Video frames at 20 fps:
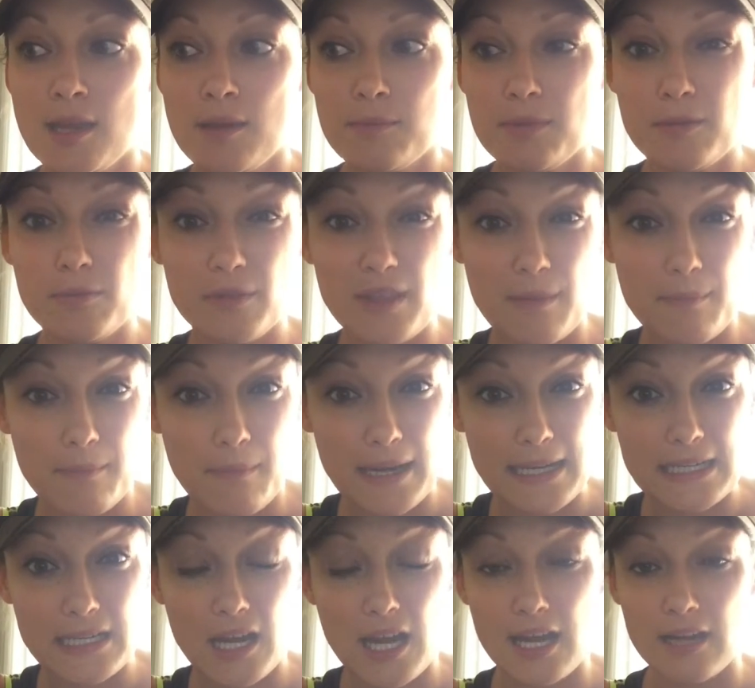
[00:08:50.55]
people that
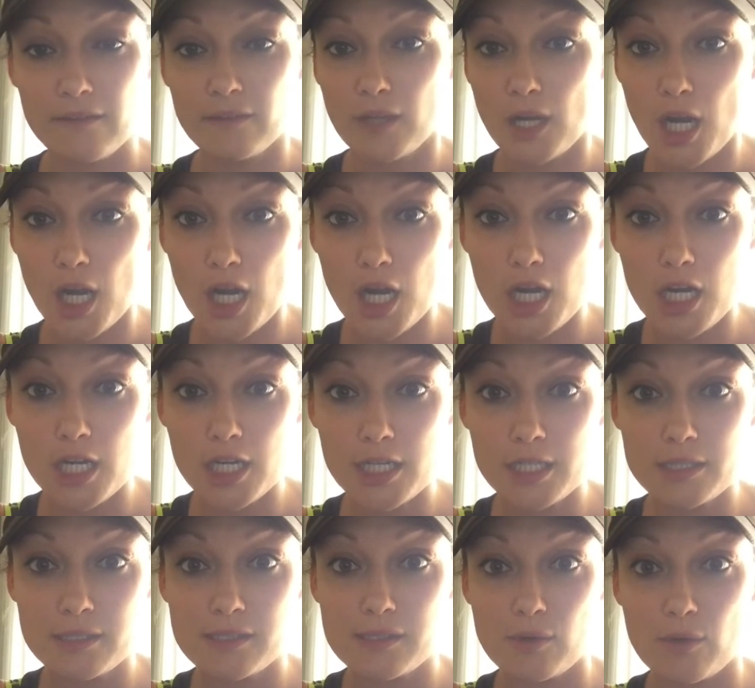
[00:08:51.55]
might not have
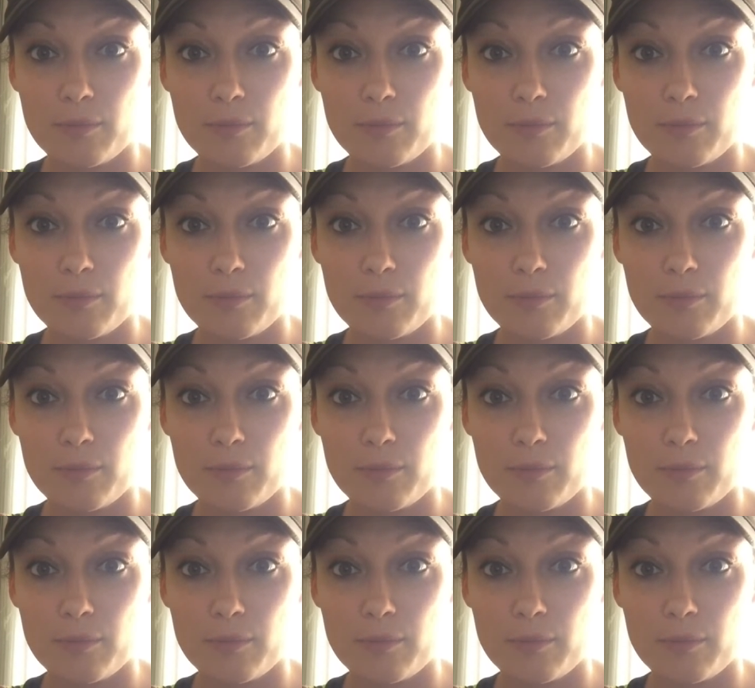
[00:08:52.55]
cars,